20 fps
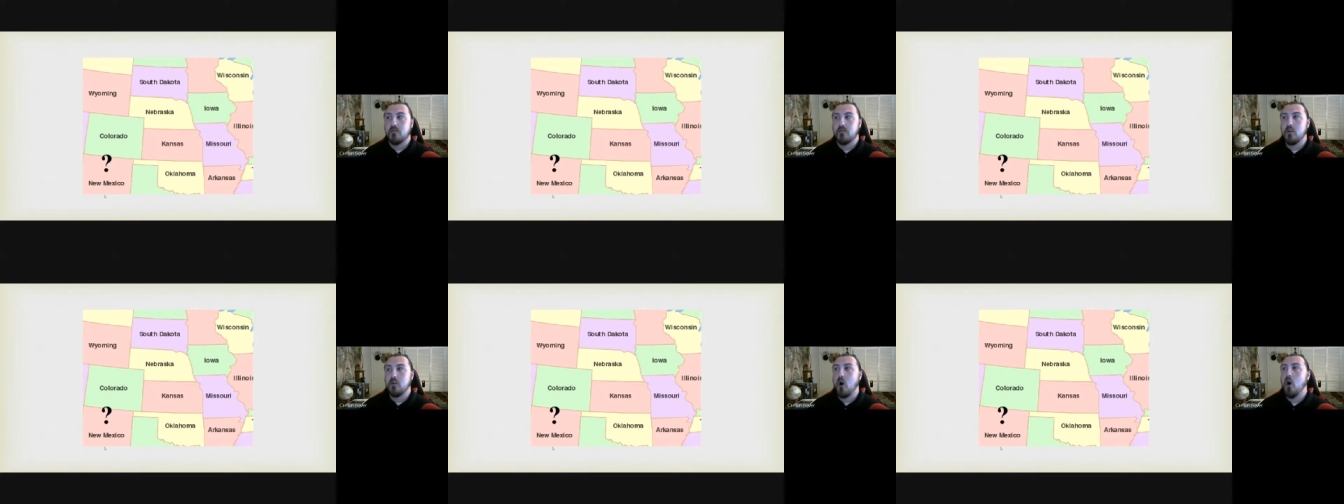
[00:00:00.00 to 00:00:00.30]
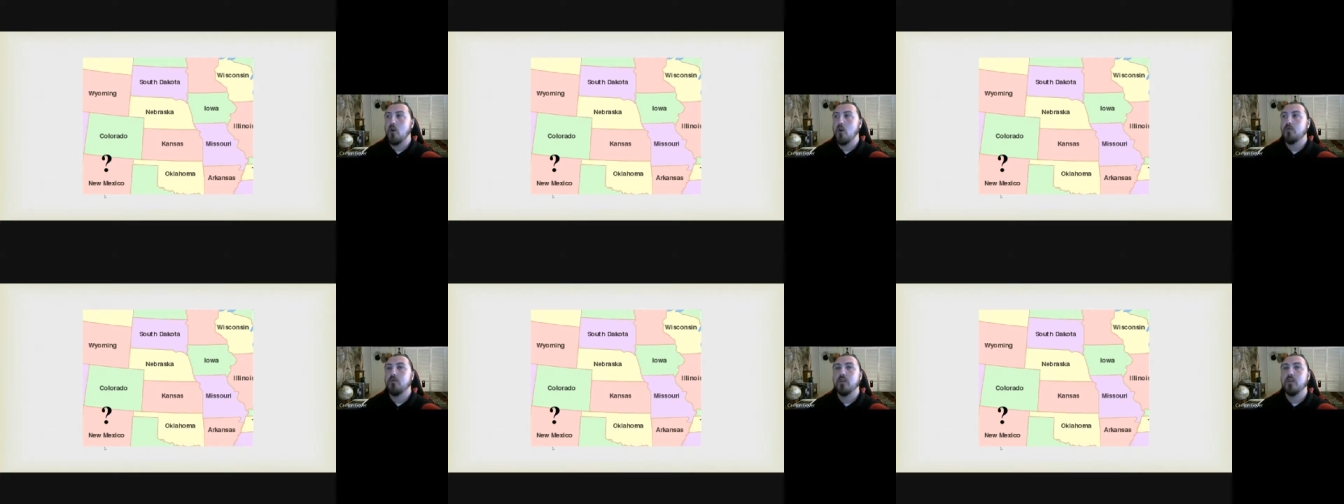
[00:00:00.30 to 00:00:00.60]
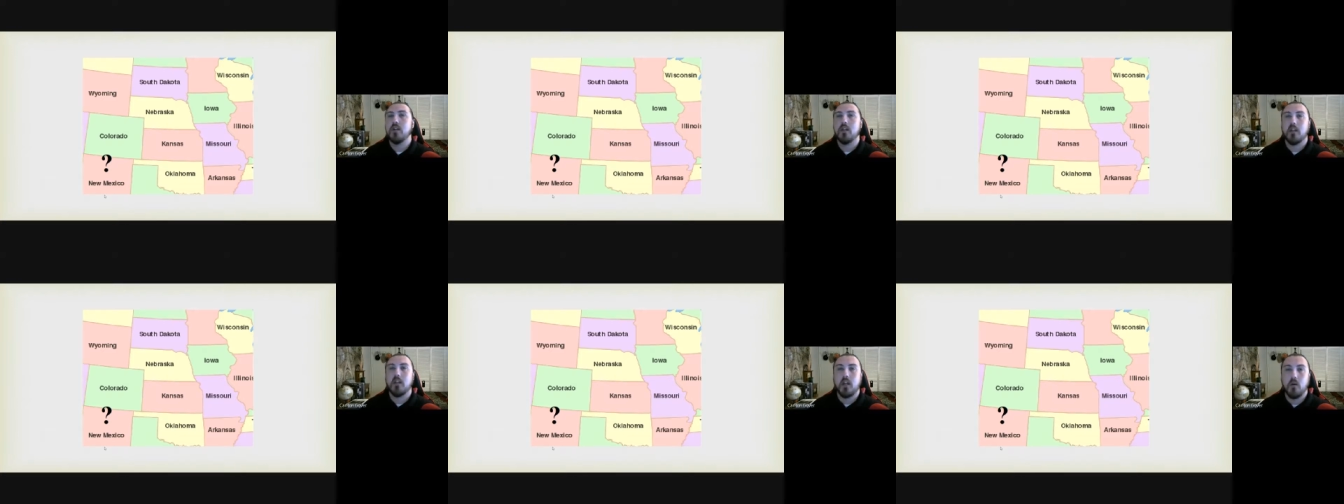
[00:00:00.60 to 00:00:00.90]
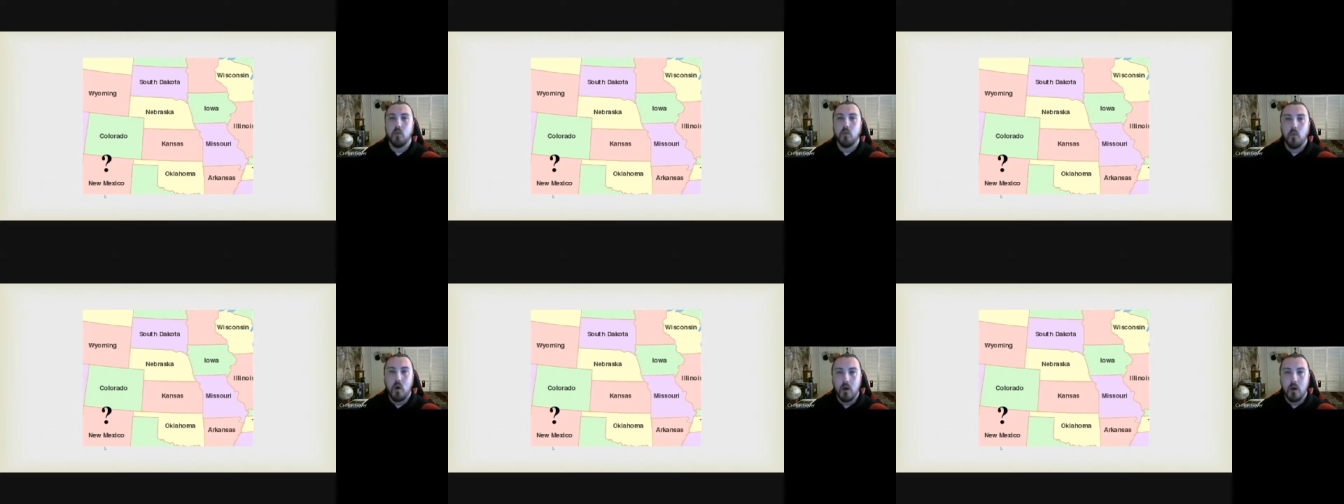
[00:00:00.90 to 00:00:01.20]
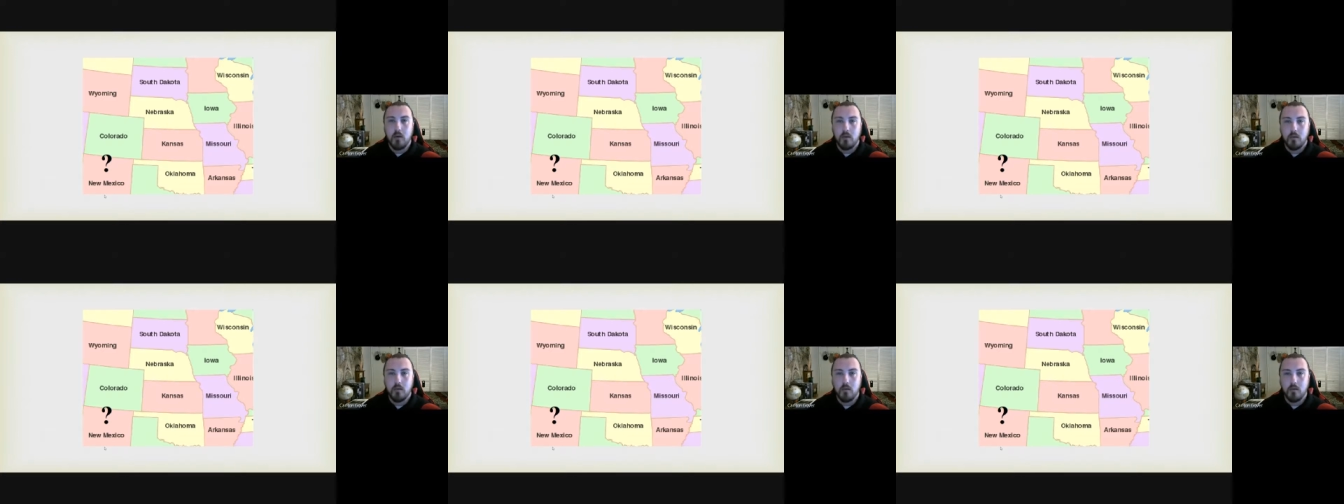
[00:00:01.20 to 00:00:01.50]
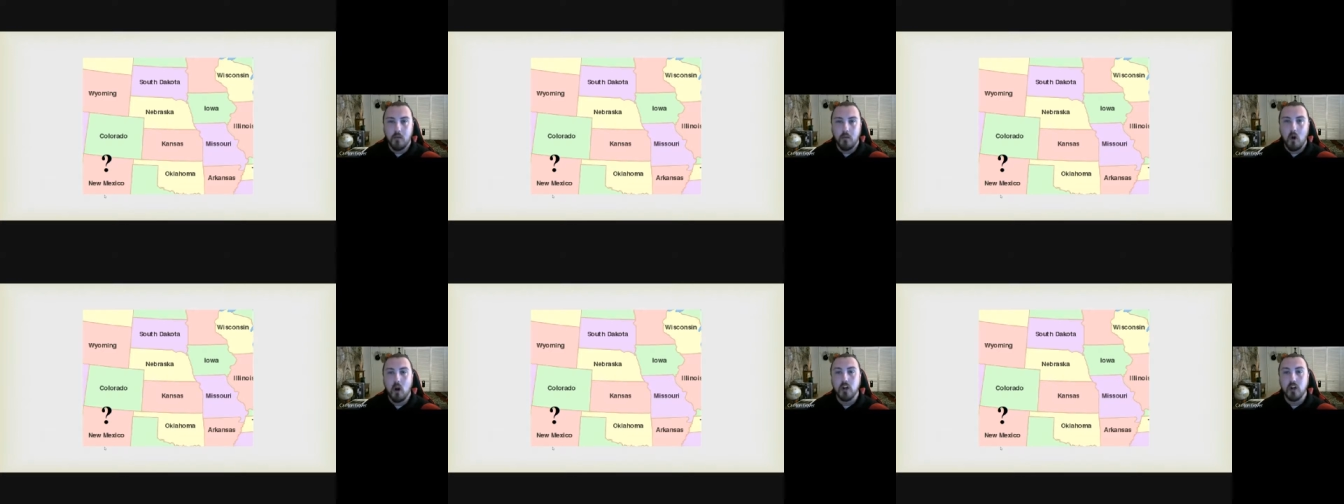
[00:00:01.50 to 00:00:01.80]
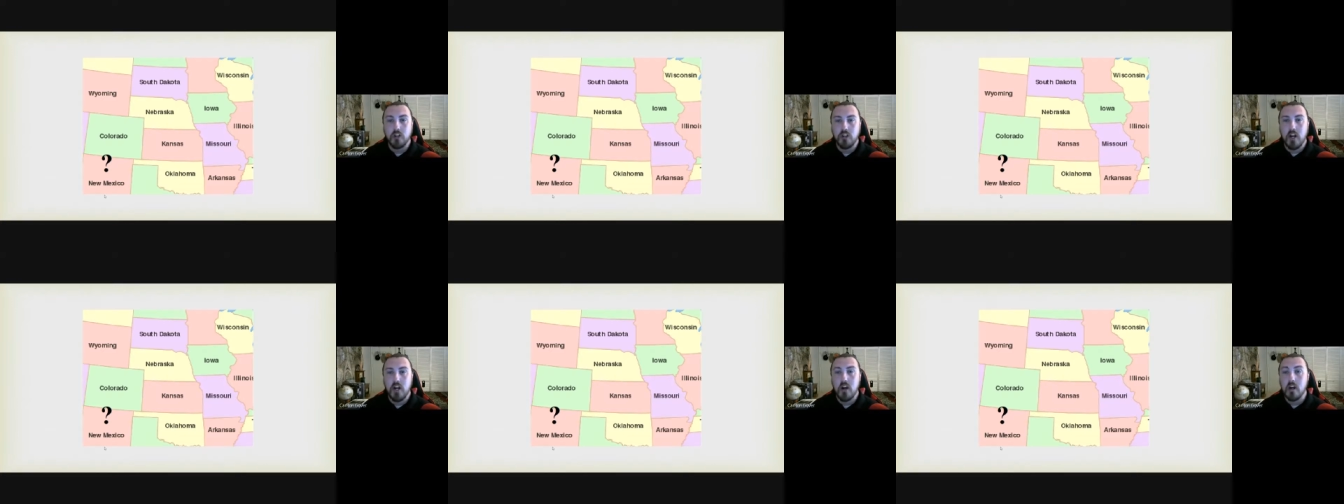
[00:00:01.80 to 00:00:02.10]
hopefully to get one
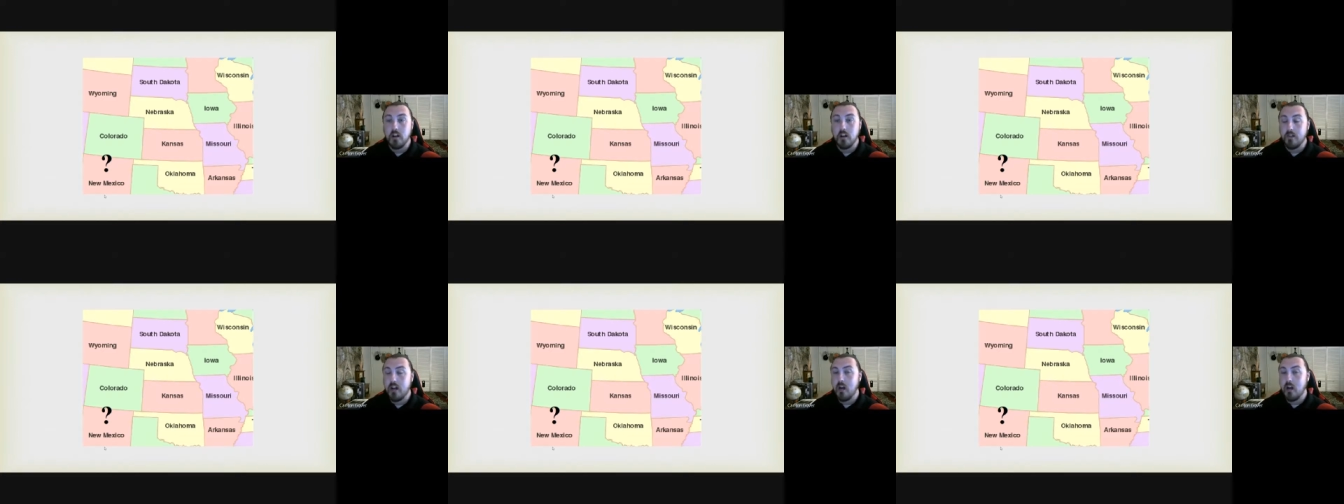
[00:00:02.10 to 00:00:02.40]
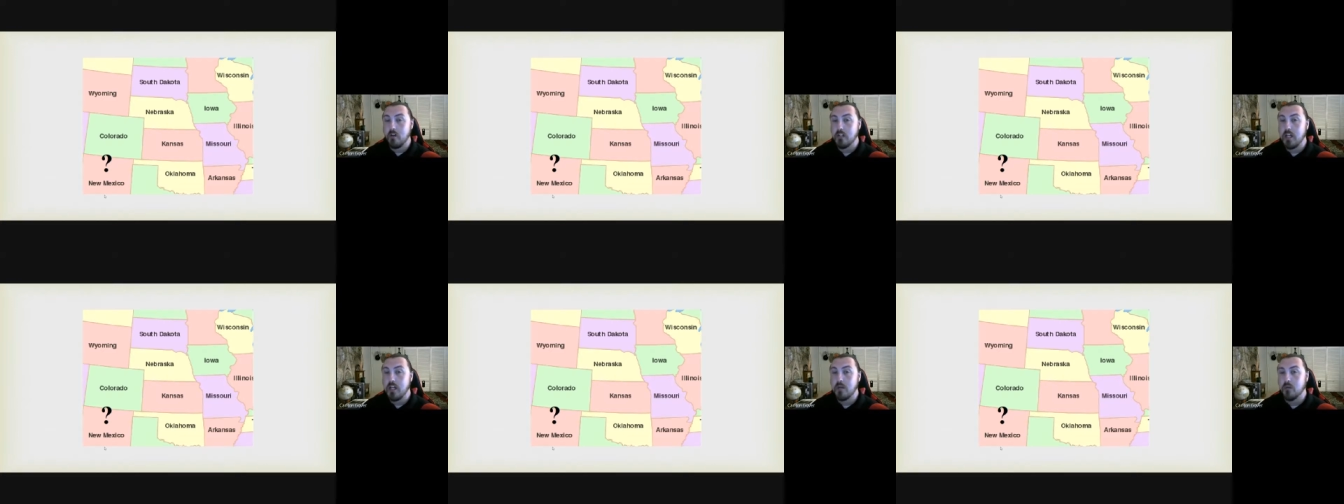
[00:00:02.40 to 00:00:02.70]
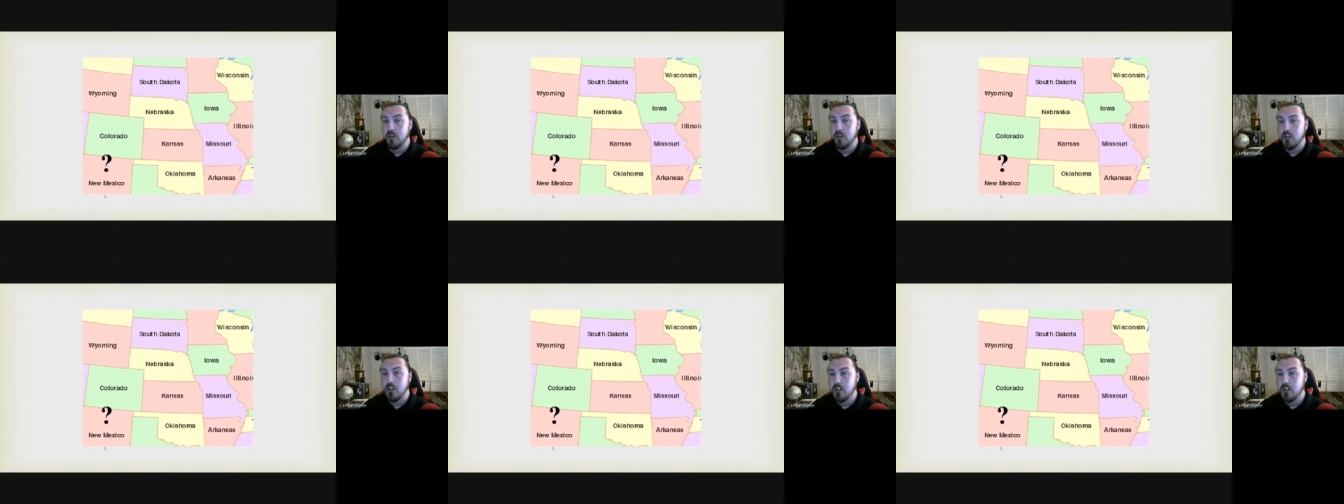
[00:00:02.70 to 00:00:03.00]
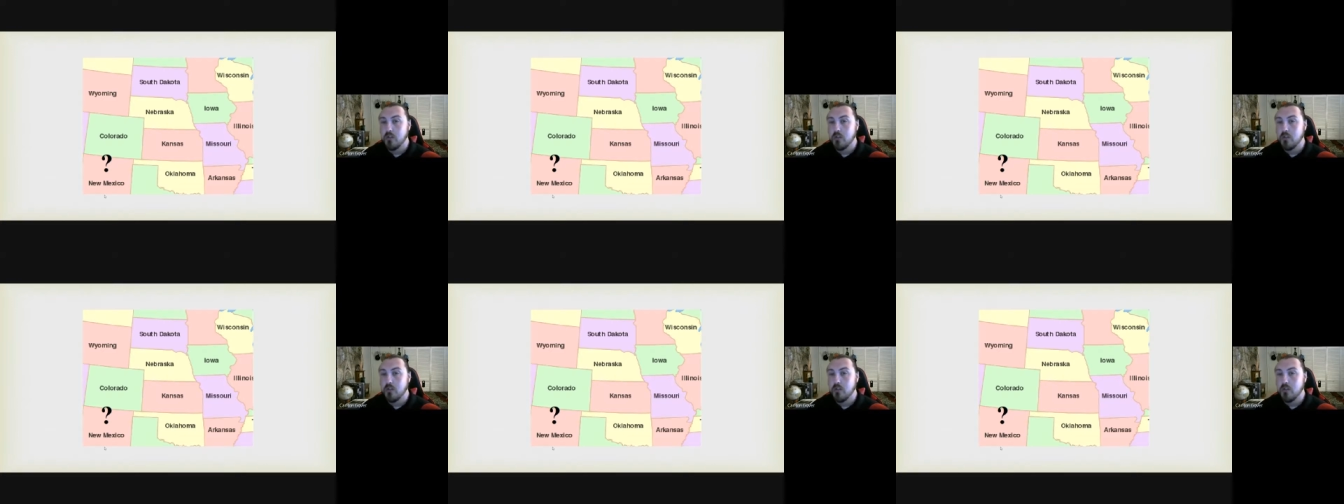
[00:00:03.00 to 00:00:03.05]
large narrative. And I was able to do